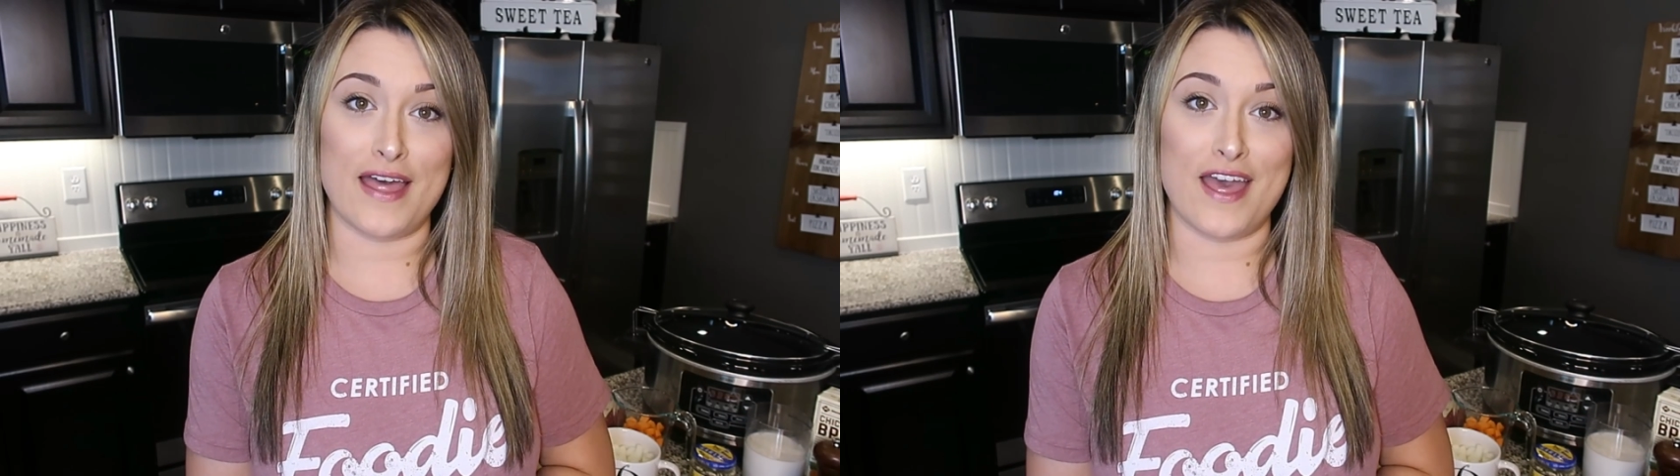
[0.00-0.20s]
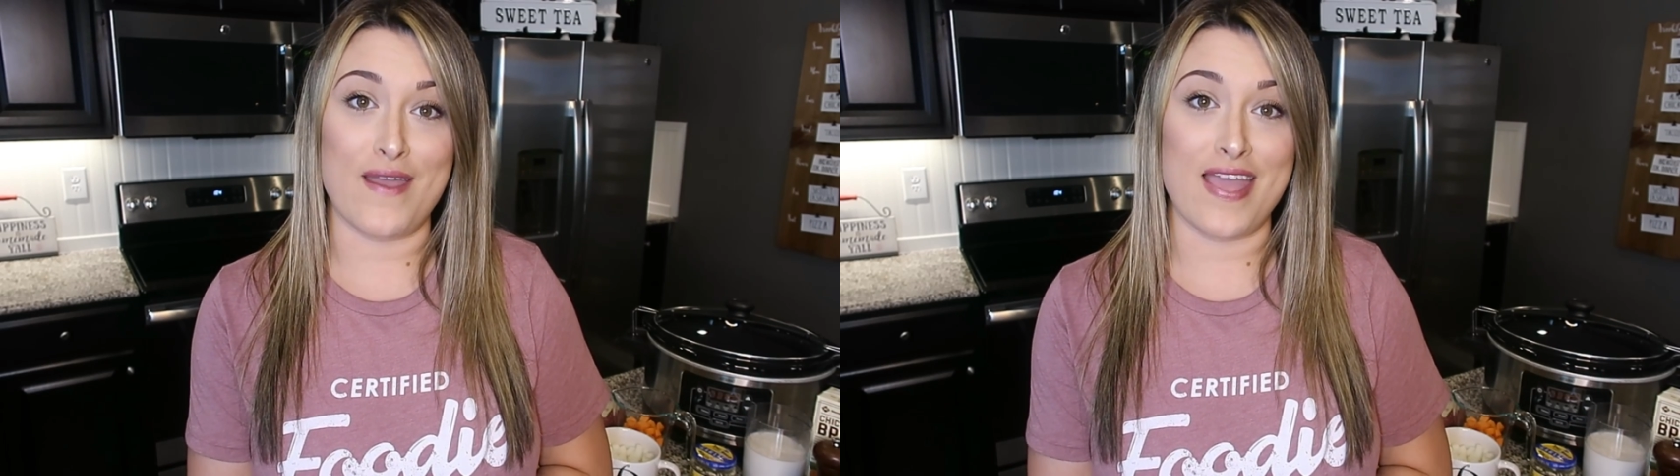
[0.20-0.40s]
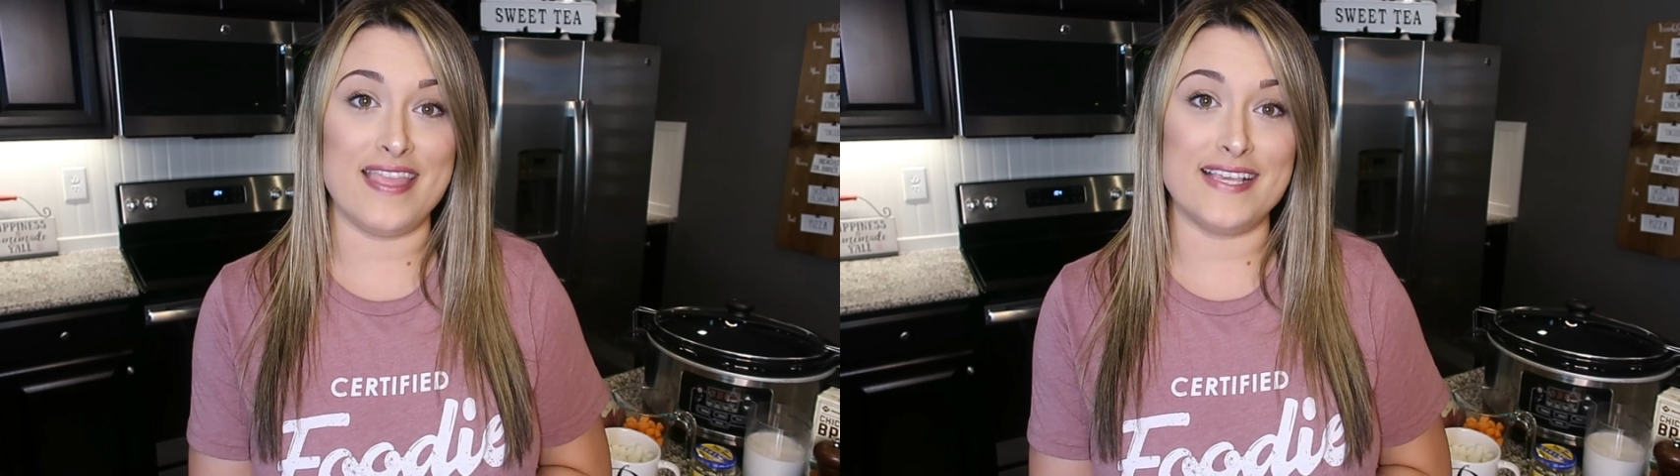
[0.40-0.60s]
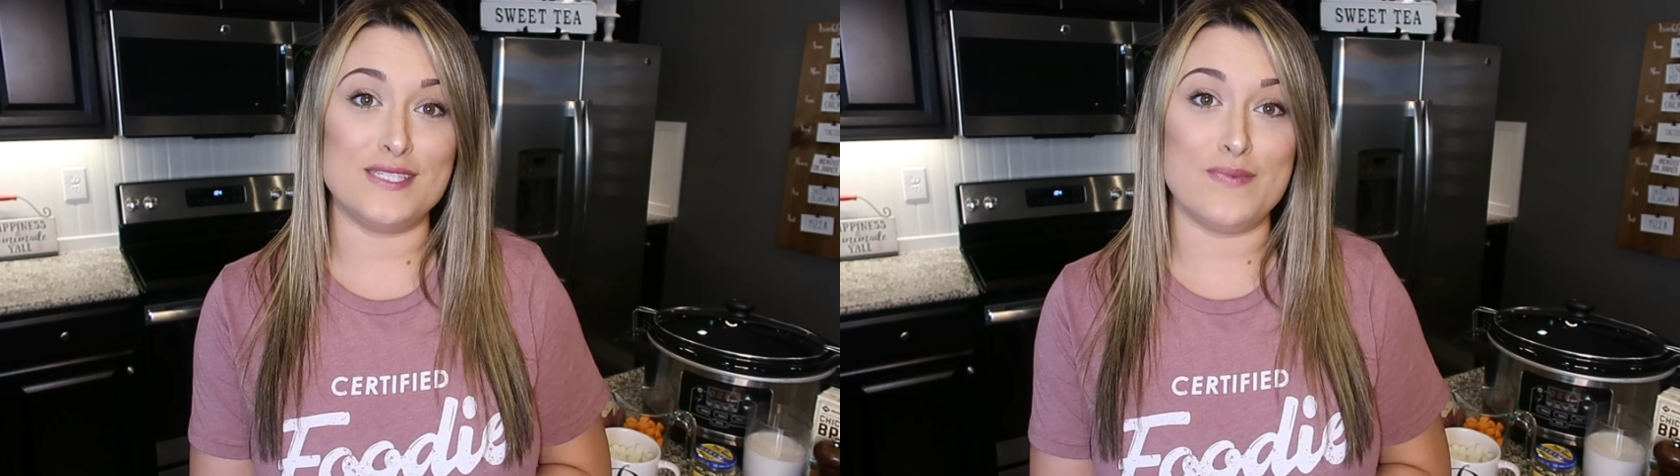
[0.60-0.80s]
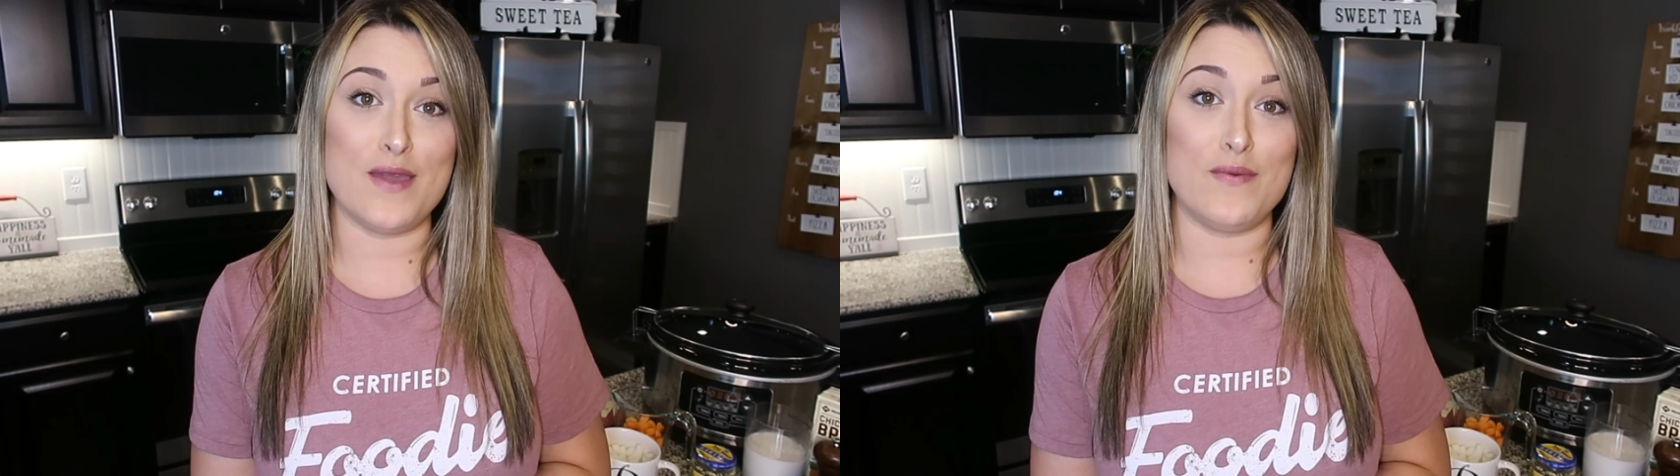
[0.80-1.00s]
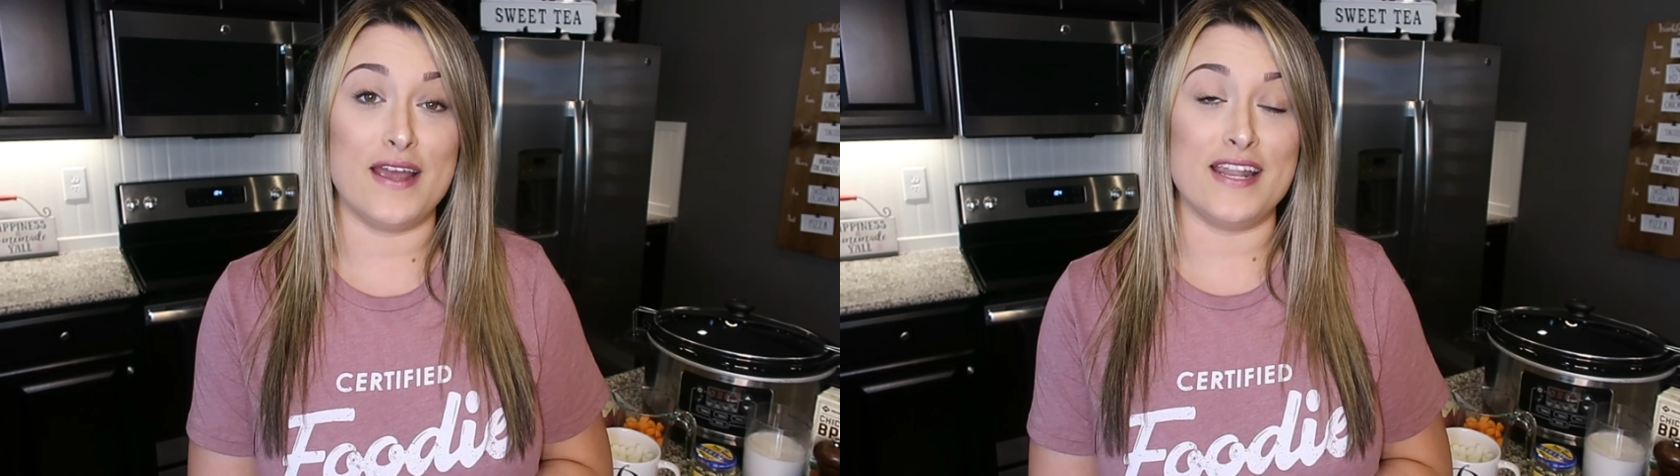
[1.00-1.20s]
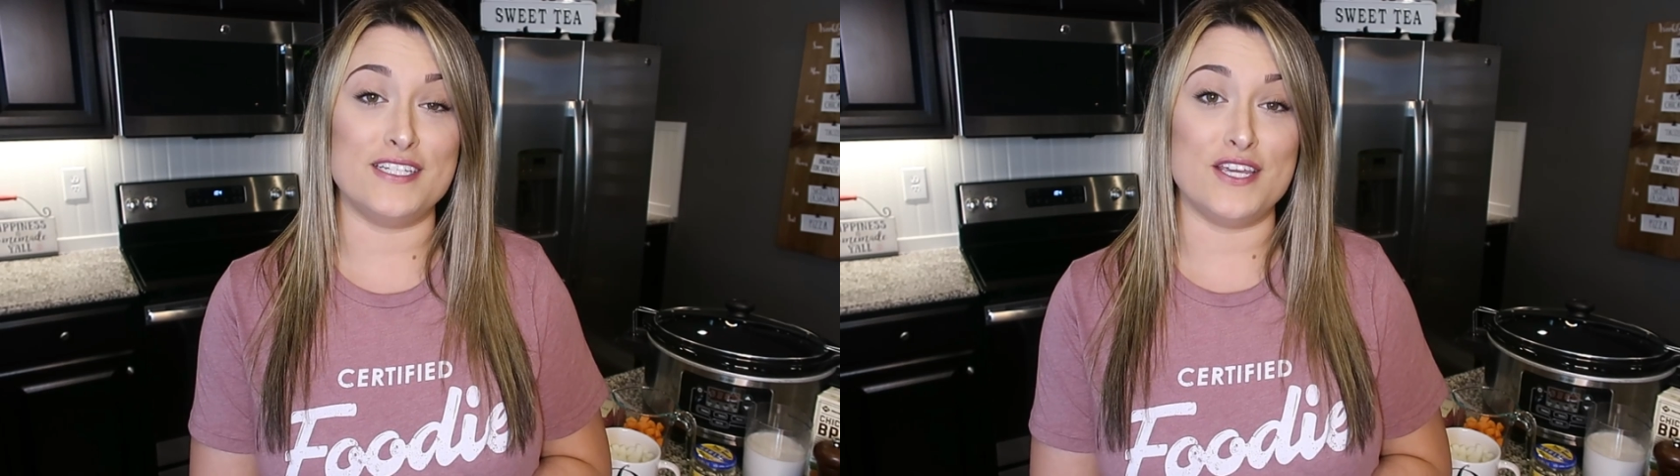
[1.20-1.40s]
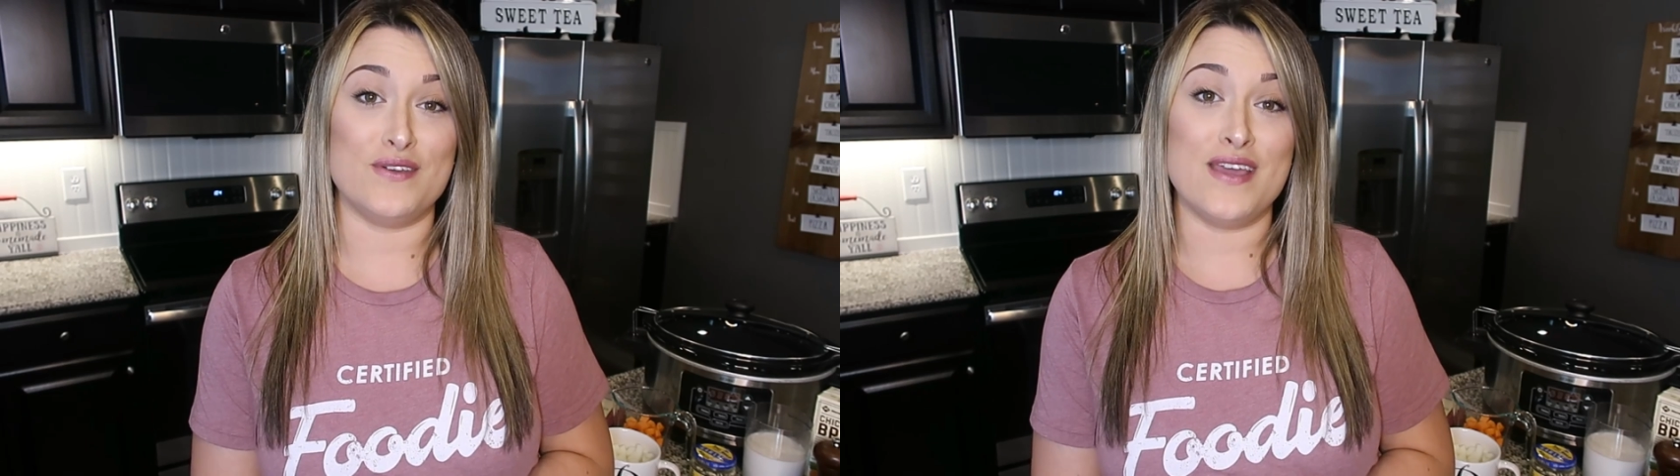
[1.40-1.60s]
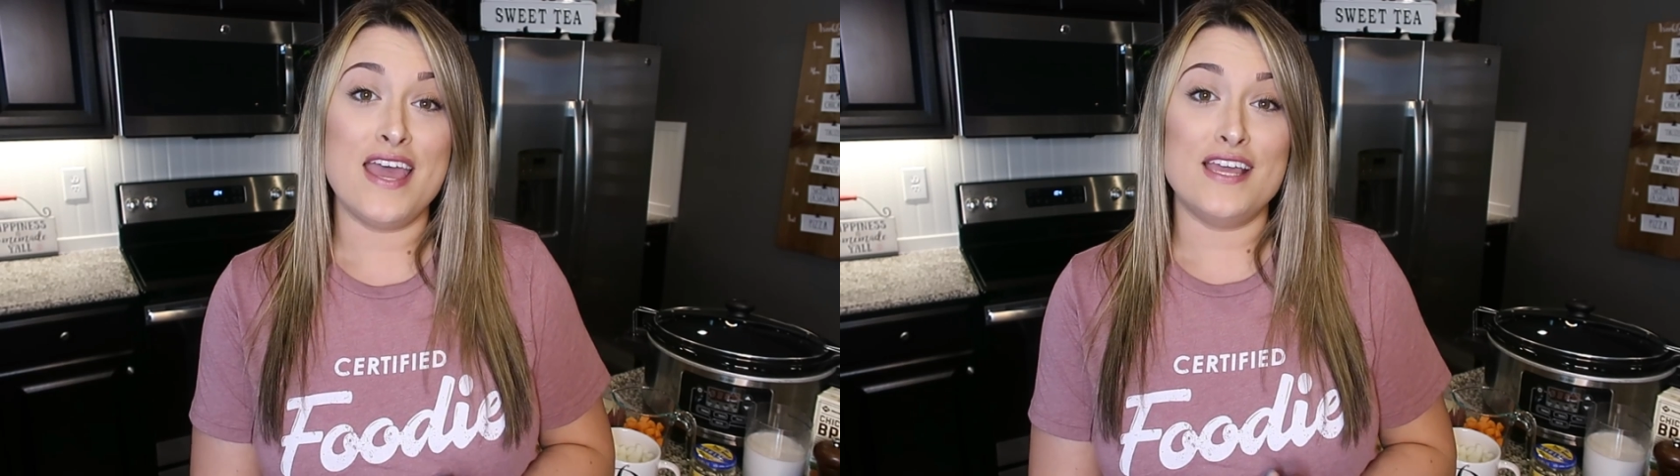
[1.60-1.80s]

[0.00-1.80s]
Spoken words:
and this week we're gonna do